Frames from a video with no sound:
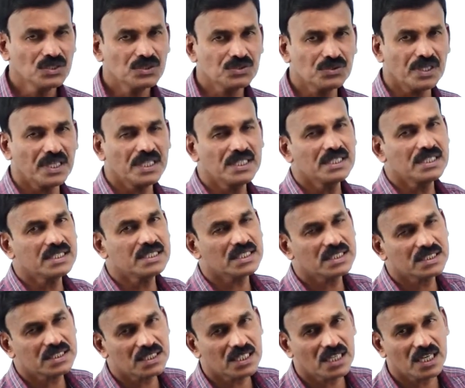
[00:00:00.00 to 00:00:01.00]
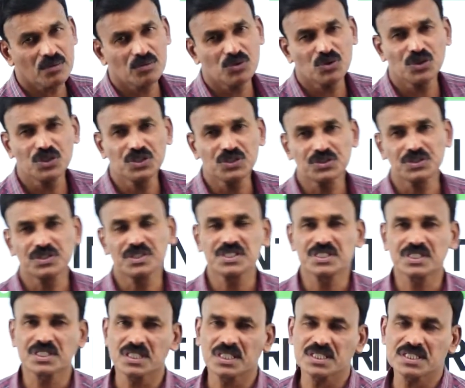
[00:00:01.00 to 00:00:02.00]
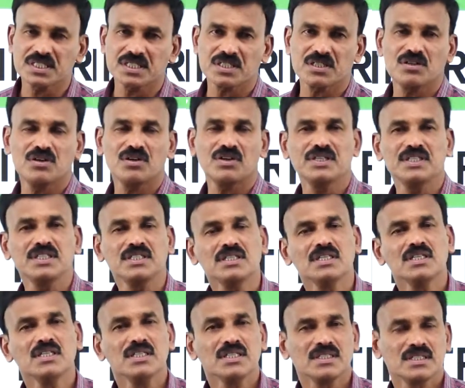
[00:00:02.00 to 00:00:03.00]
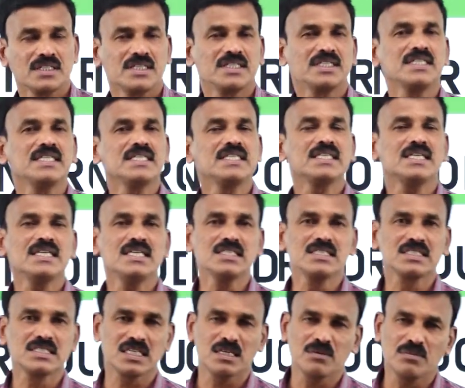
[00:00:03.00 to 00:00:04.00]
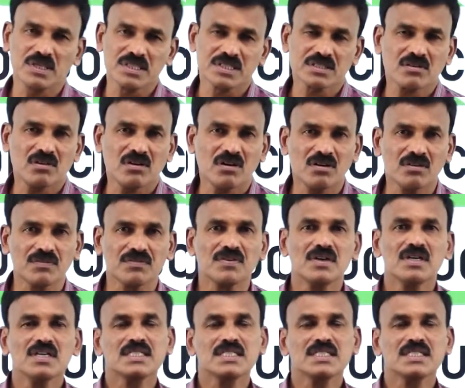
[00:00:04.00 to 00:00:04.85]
Today in this session I am going to discuss regarding the detailed syllabus of